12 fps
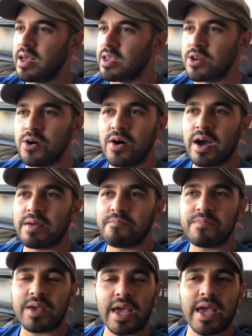you know, I
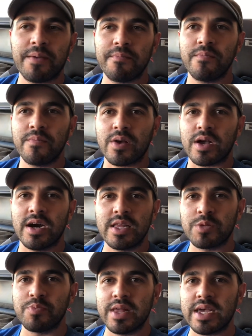came
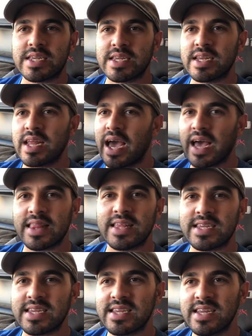guns blazing, had
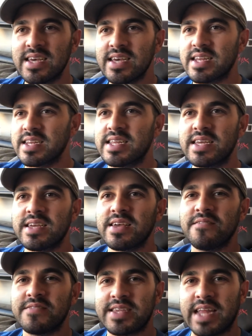this
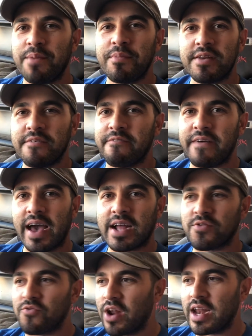Statement of
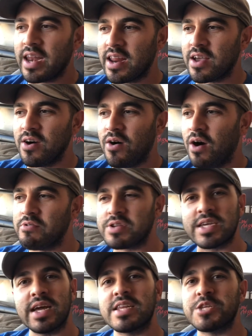Fact ready to go. I was
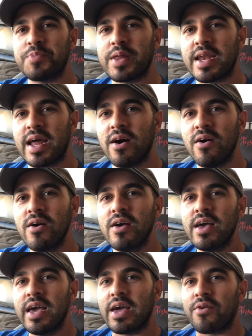gonna spit it out,
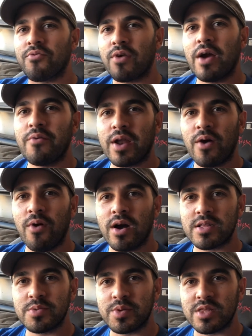and right when I
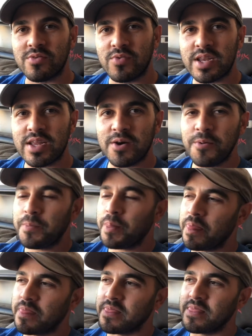walked up to the window,
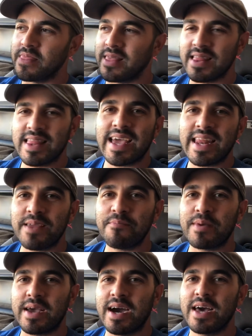the lady
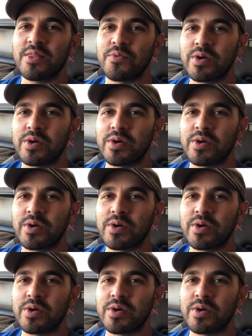behind the